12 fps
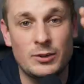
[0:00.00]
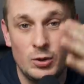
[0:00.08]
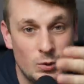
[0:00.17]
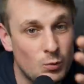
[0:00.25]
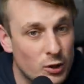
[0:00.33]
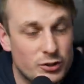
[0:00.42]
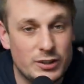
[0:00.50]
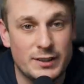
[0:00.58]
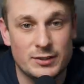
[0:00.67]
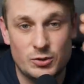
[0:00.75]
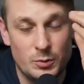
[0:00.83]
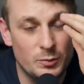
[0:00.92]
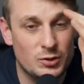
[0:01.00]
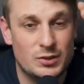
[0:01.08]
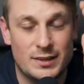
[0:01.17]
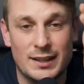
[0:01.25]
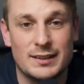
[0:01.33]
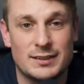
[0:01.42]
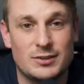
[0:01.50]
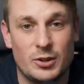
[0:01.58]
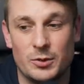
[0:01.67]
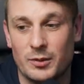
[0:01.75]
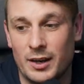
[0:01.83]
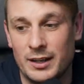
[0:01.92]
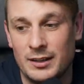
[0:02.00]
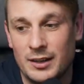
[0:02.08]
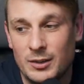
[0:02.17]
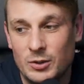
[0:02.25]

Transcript: And you watching this, you must think this too, right?